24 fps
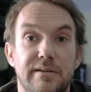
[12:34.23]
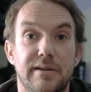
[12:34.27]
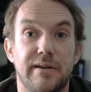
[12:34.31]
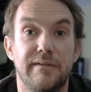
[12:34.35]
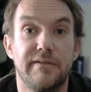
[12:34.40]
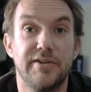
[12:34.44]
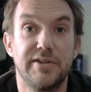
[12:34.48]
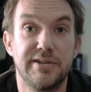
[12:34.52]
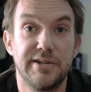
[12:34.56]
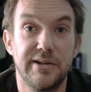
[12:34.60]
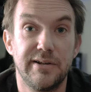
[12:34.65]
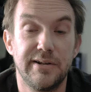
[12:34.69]

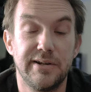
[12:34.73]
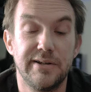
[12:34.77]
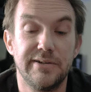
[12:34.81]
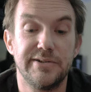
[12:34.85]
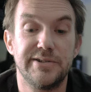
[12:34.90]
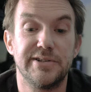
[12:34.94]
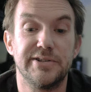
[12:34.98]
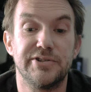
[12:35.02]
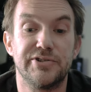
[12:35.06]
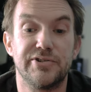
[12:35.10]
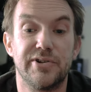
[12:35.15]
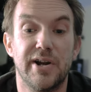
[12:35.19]
If you do
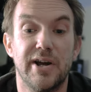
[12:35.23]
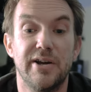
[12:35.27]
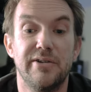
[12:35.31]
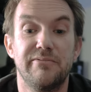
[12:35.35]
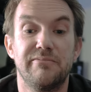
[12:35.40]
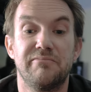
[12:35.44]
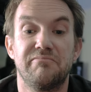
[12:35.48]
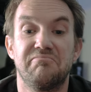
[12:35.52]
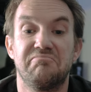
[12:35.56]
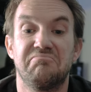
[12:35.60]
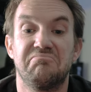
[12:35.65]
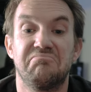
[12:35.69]
lose your
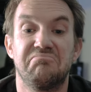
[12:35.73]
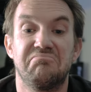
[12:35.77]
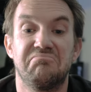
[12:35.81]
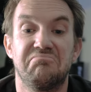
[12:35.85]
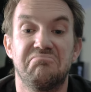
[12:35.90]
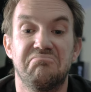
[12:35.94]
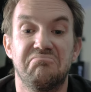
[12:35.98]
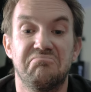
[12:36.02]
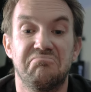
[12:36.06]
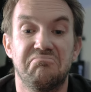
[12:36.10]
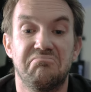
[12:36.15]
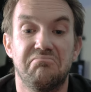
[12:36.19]
drone,
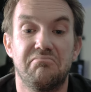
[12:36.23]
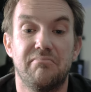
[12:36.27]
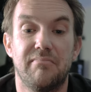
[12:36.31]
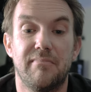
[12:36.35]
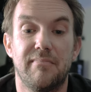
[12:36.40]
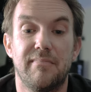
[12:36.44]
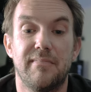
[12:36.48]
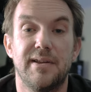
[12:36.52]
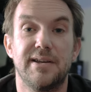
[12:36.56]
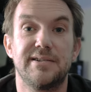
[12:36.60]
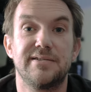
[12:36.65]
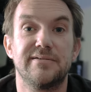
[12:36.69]

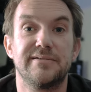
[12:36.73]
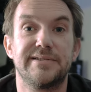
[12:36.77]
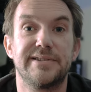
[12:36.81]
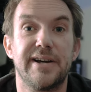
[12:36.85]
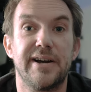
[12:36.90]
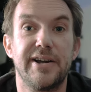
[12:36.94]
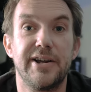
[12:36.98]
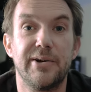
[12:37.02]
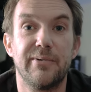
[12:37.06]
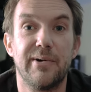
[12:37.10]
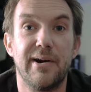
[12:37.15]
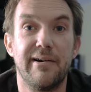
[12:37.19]
this will
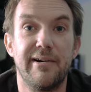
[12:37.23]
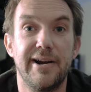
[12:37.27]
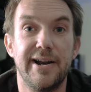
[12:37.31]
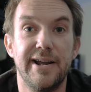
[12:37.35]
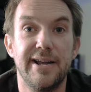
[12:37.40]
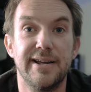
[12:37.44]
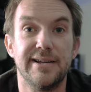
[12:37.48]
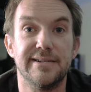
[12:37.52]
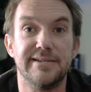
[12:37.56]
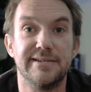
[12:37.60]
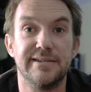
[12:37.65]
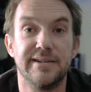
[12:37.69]
tell you where it
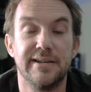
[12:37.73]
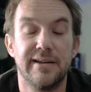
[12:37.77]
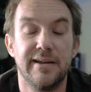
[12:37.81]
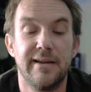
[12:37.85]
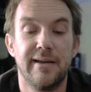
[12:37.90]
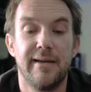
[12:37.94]
is.